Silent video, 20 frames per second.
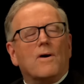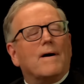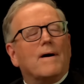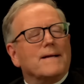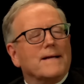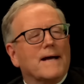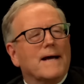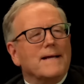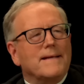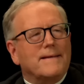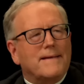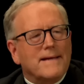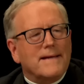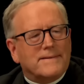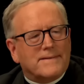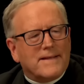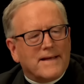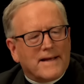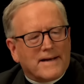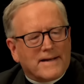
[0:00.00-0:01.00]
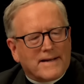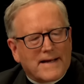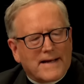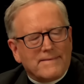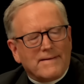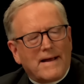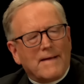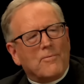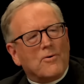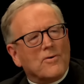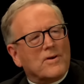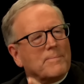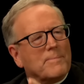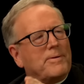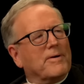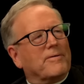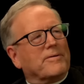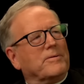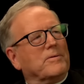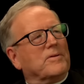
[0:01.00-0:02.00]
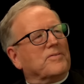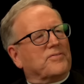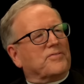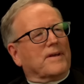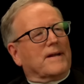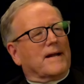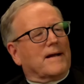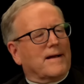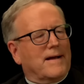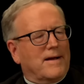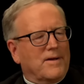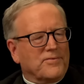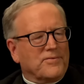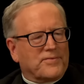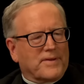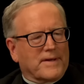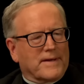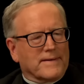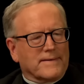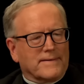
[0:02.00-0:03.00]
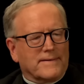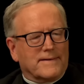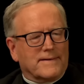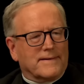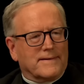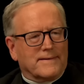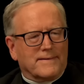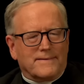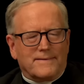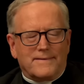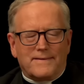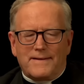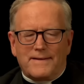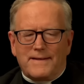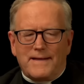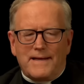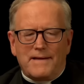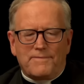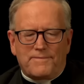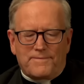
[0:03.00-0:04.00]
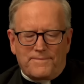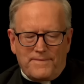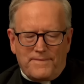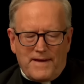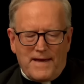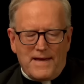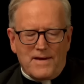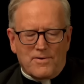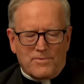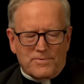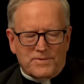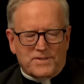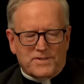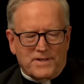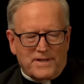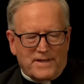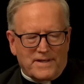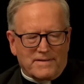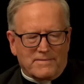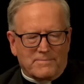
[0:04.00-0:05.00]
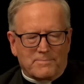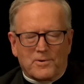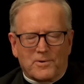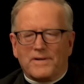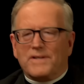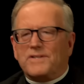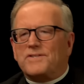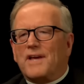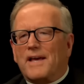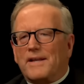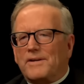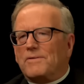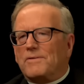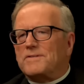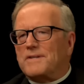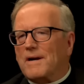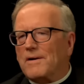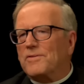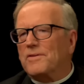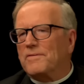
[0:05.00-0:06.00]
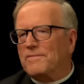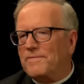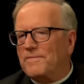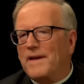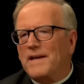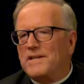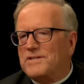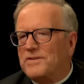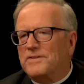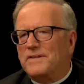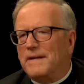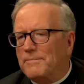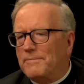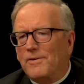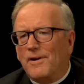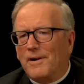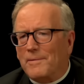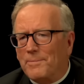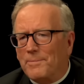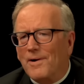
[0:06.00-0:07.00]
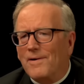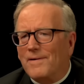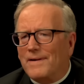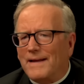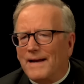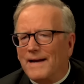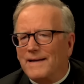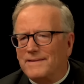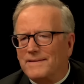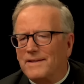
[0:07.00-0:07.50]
no, I get that, and I won't compel you to say it. I'll say it. If AOC and Bernie Sanders are the face of the Democratic Party, I